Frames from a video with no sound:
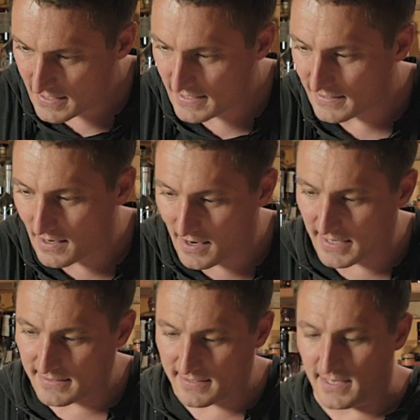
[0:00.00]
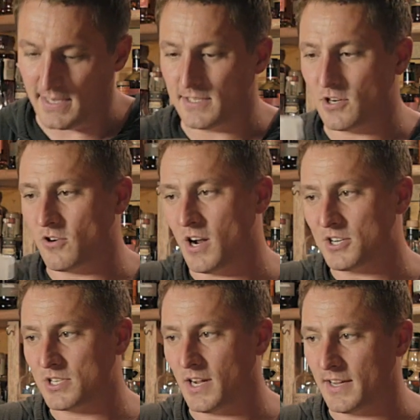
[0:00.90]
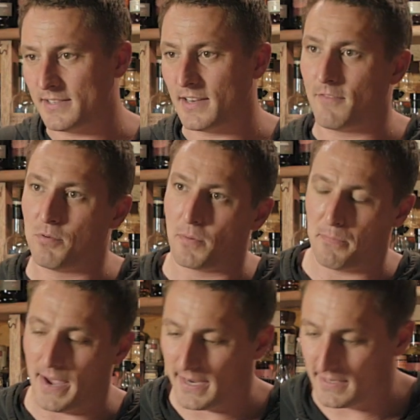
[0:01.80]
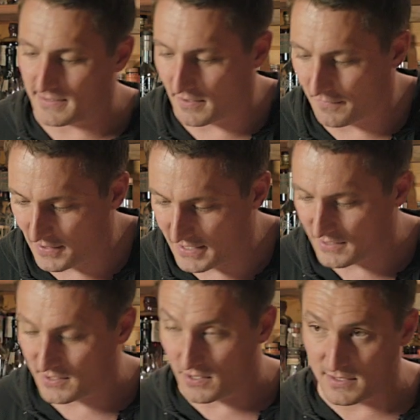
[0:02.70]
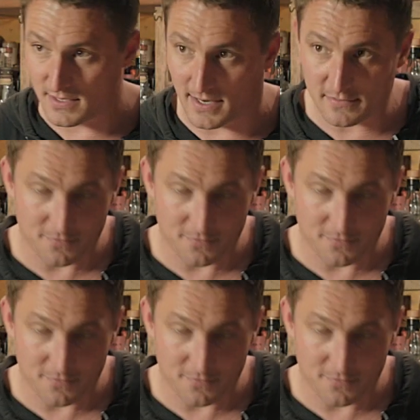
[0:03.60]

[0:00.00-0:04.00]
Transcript: This ice is crushed ice that I've put back into the freezer, so it's nice,